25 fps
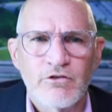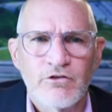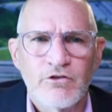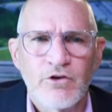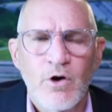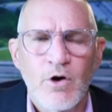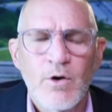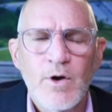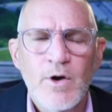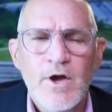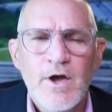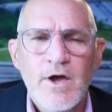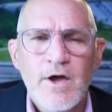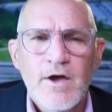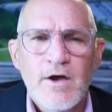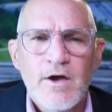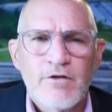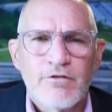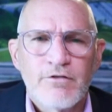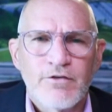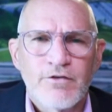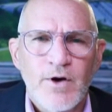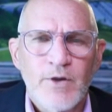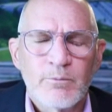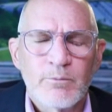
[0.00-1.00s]
So
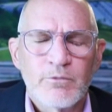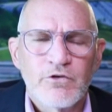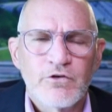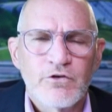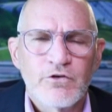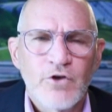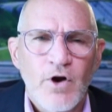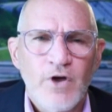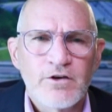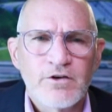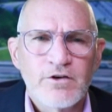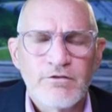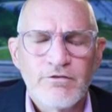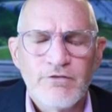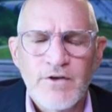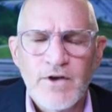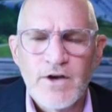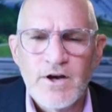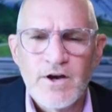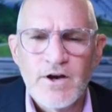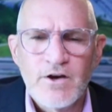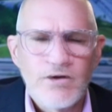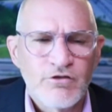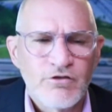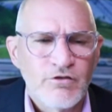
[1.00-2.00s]
from start to
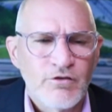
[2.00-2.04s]
finish,